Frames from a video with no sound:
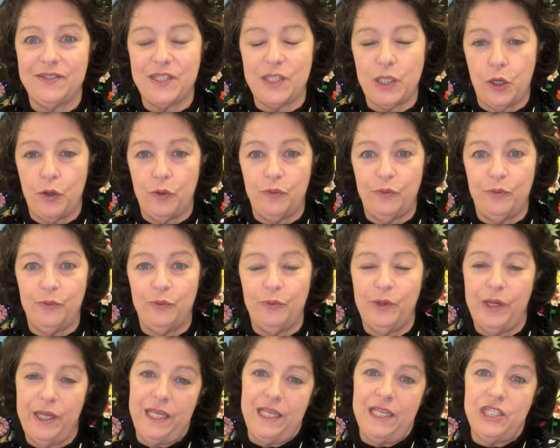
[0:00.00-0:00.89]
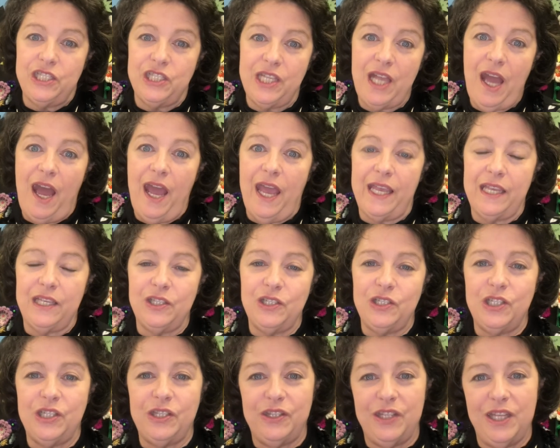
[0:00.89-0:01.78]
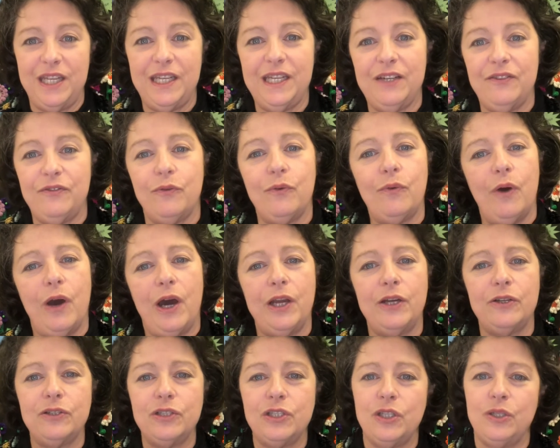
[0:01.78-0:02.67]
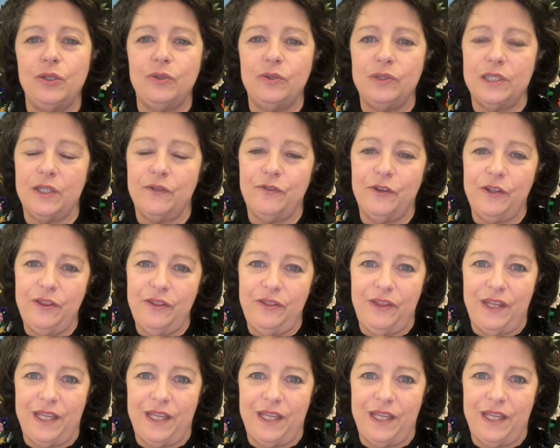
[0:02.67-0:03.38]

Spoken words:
So each night you should think of one or two different